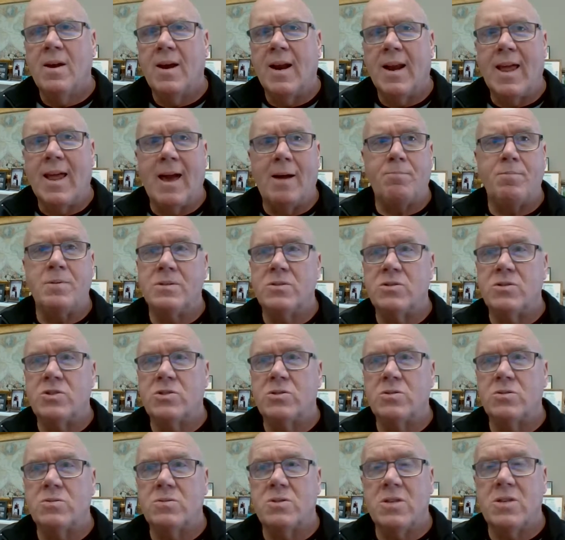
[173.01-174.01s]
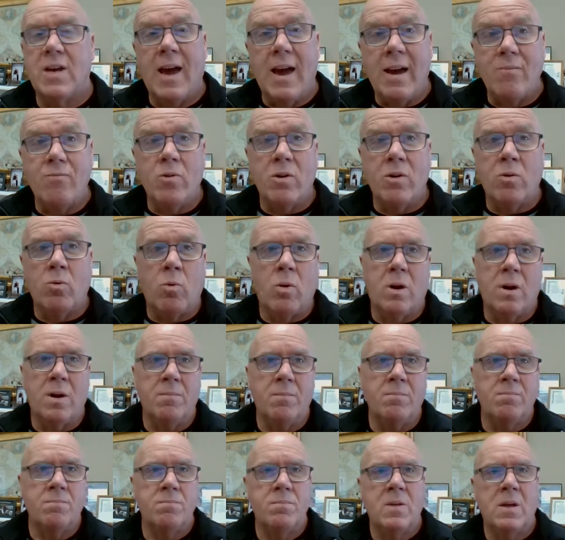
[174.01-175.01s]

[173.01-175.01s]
It happens to everyone.